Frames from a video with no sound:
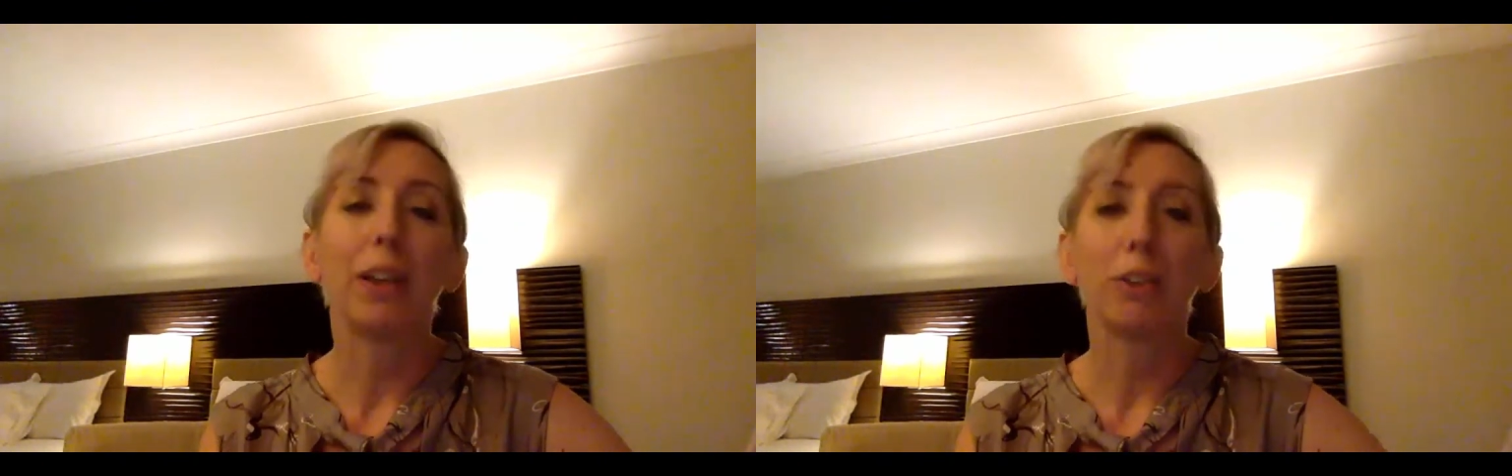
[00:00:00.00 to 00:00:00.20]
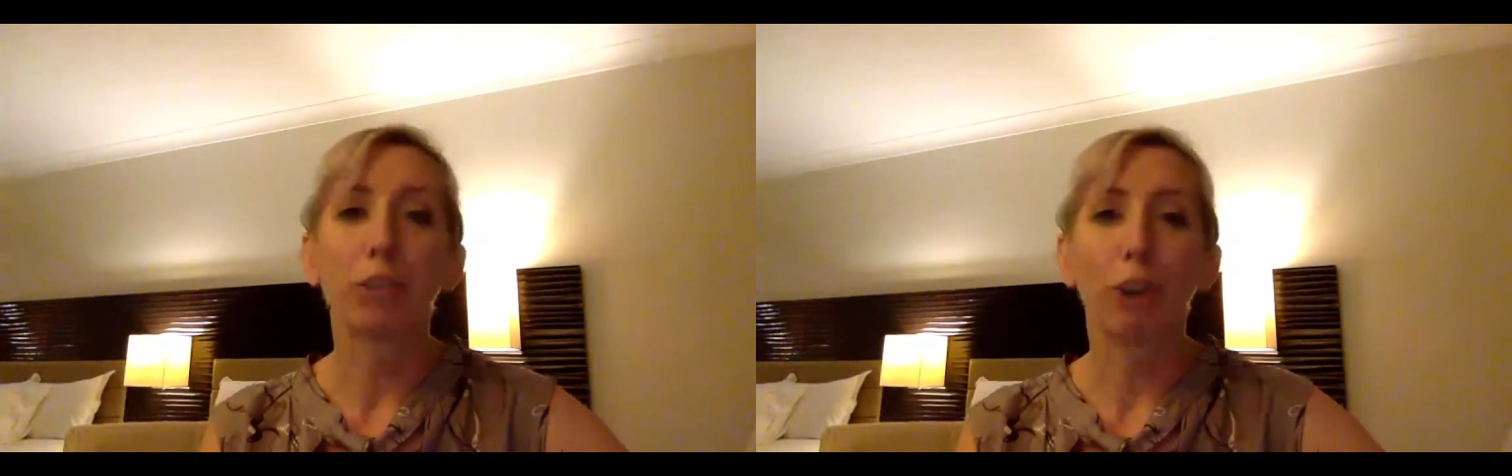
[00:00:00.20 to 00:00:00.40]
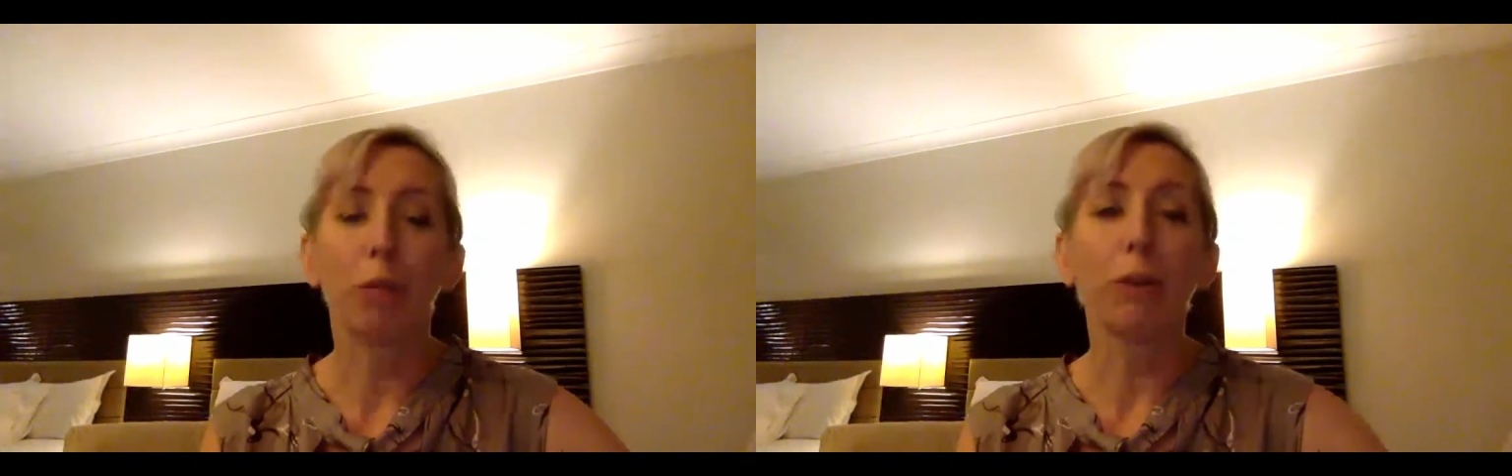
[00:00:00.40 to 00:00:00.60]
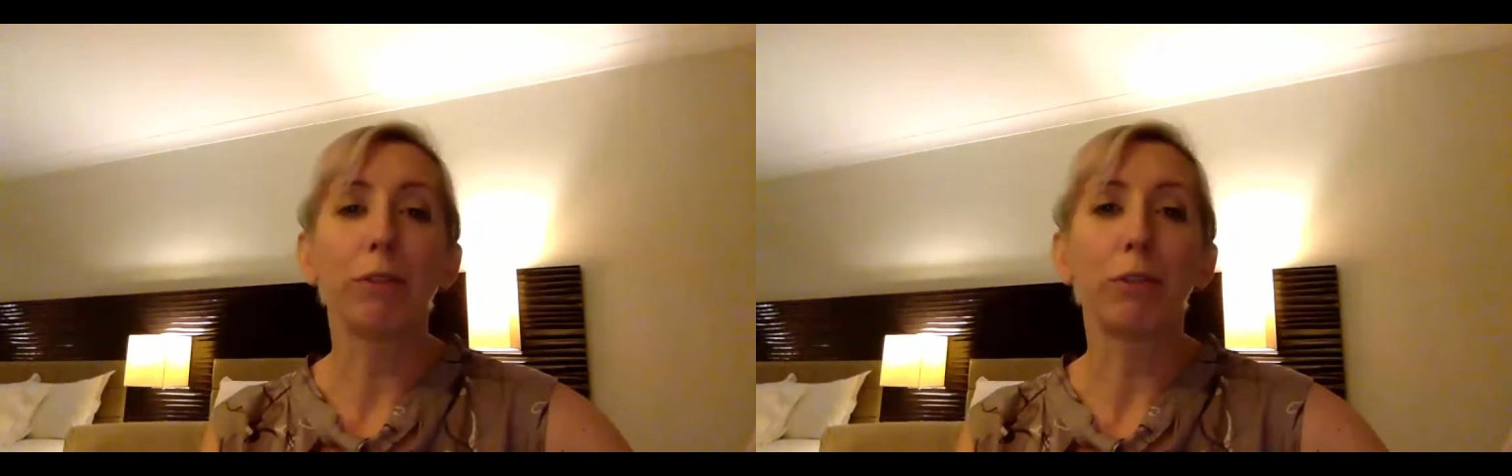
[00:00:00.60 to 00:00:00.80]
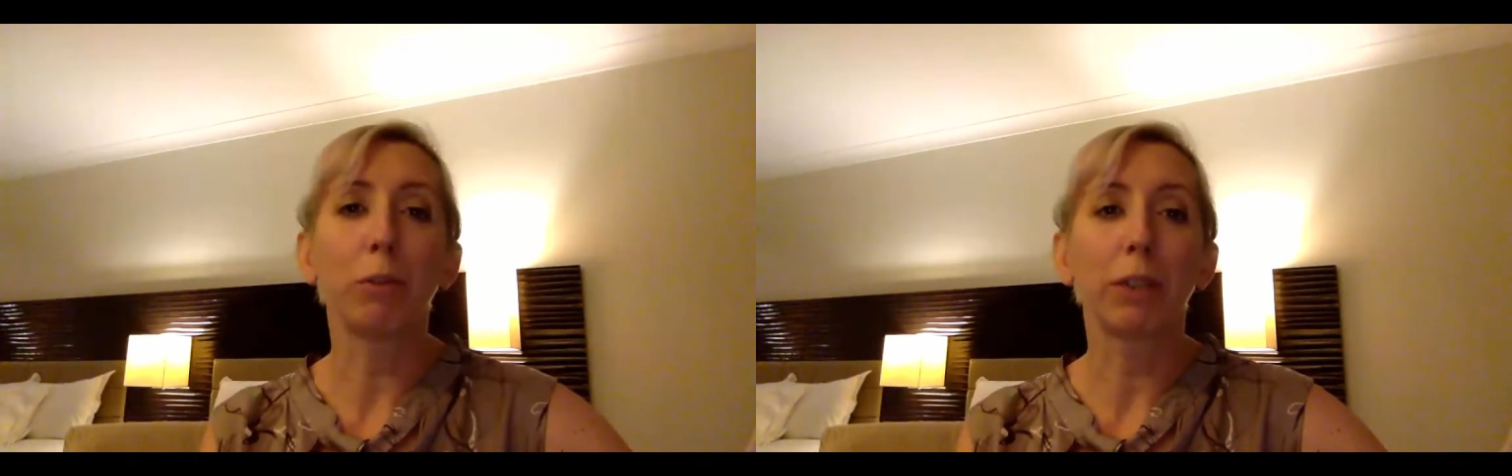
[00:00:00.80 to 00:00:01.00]
So
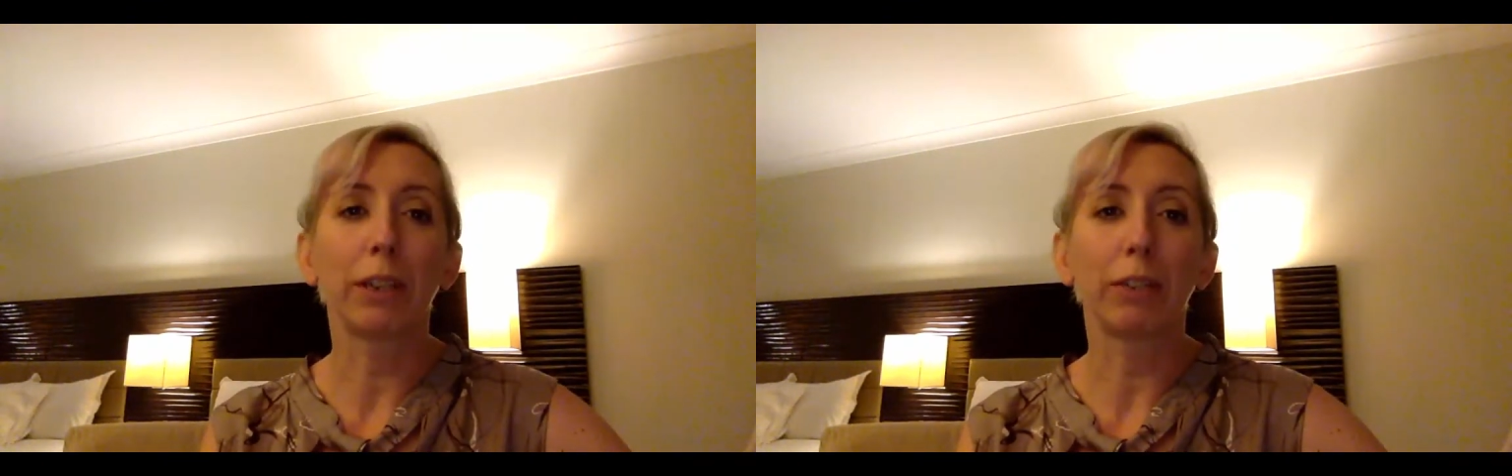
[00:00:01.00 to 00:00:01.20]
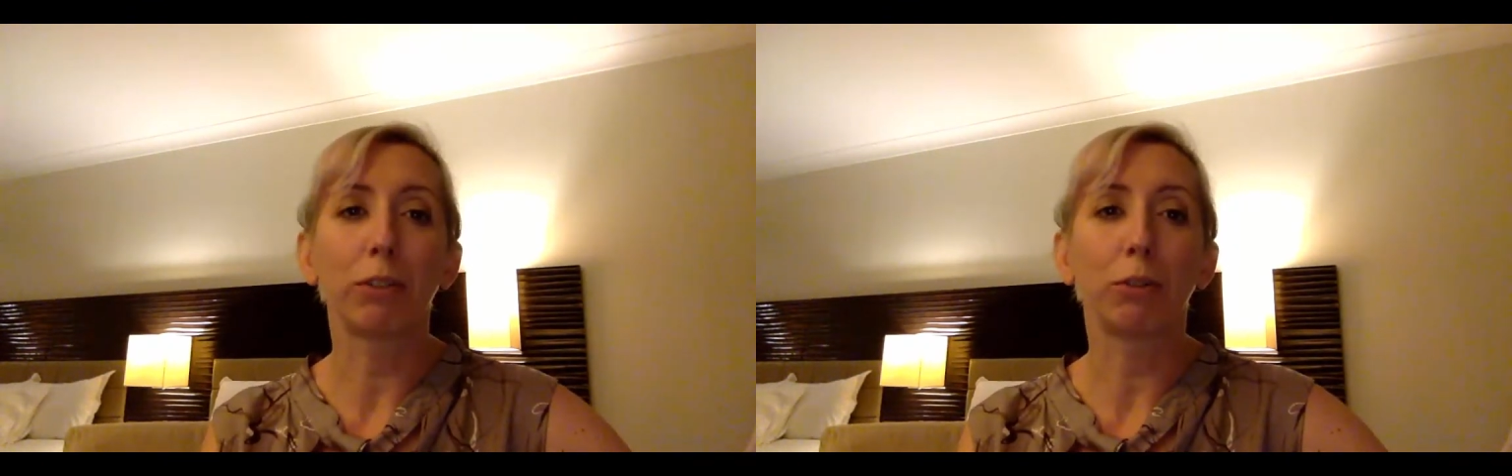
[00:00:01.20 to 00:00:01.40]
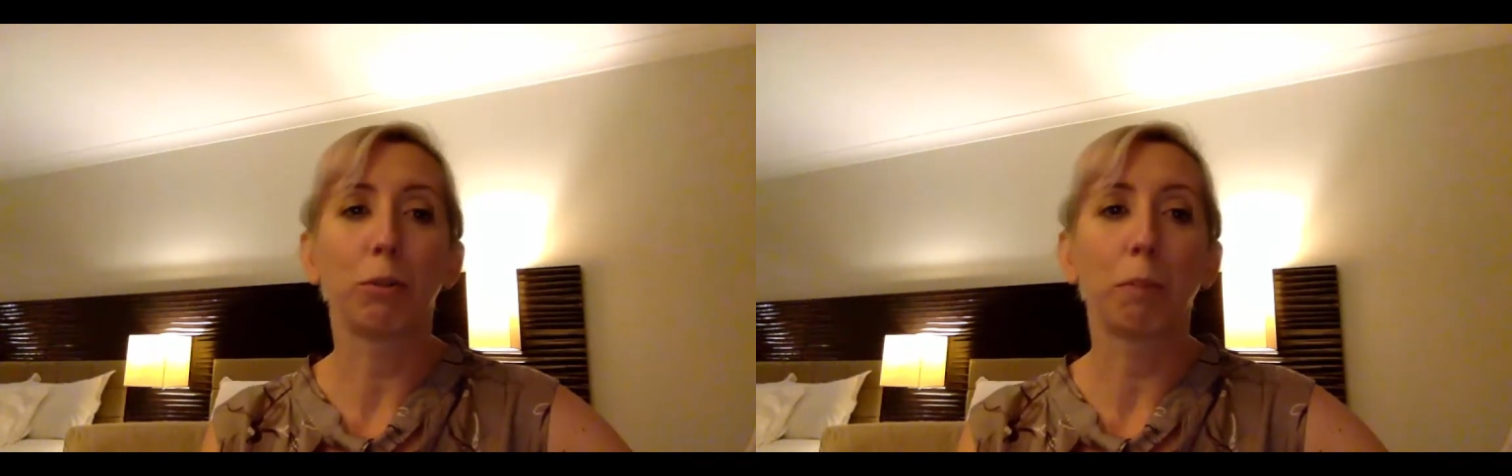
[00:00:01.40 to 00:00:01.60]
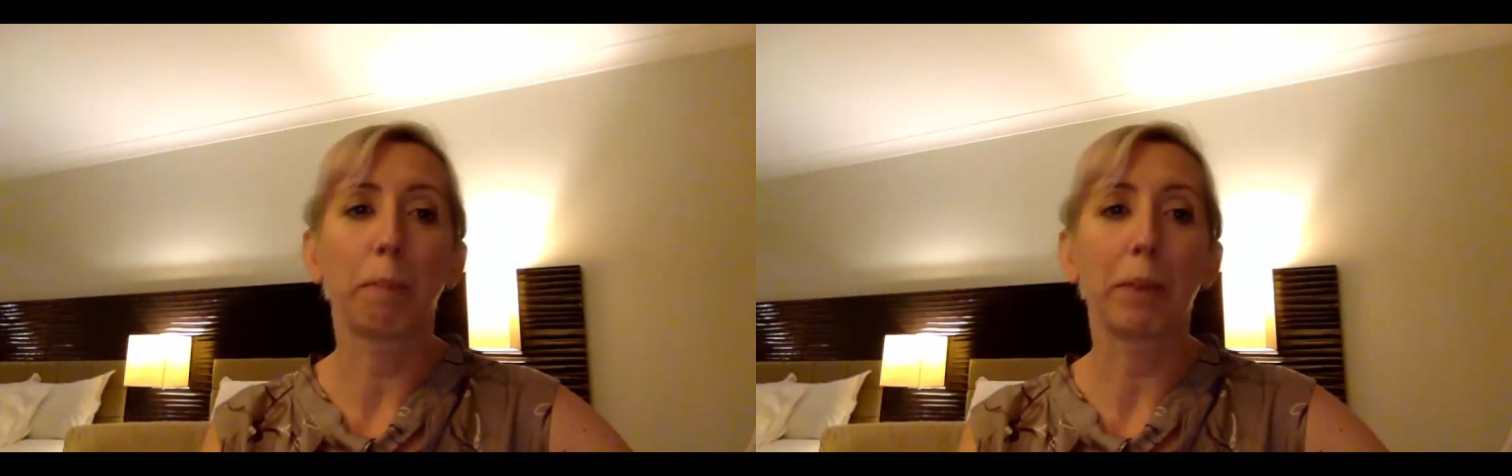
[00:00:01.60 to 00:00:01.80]
if you would like to